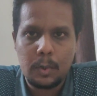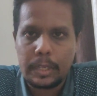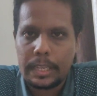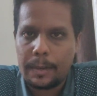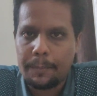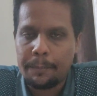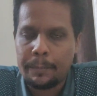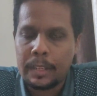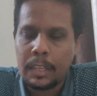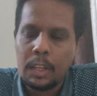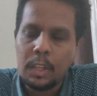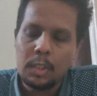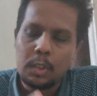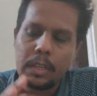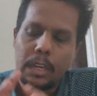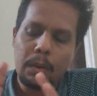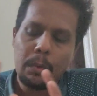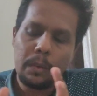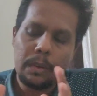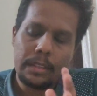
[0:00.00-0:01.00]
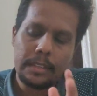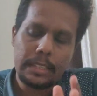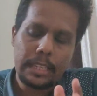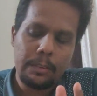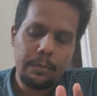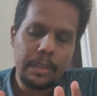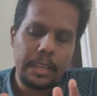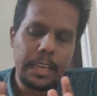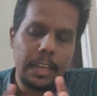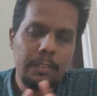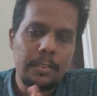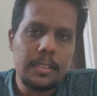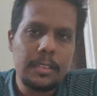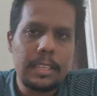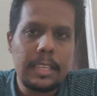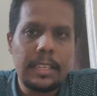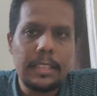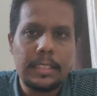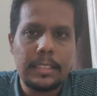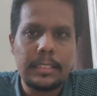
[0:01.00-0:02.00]
Okay, so now that we have
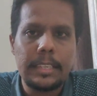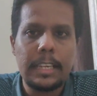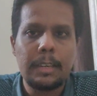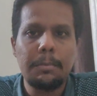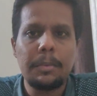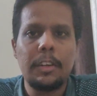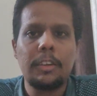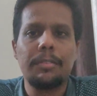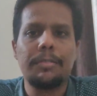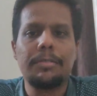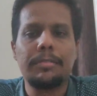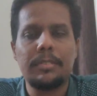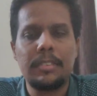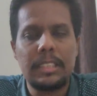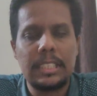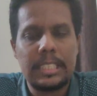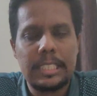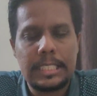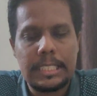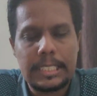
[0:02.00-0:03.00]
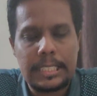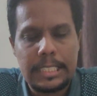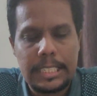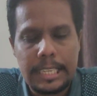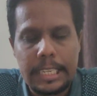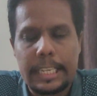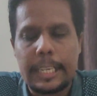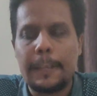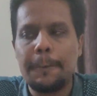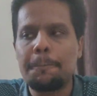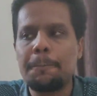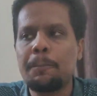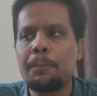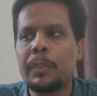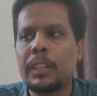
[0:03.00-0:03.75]
seen the statement of theory,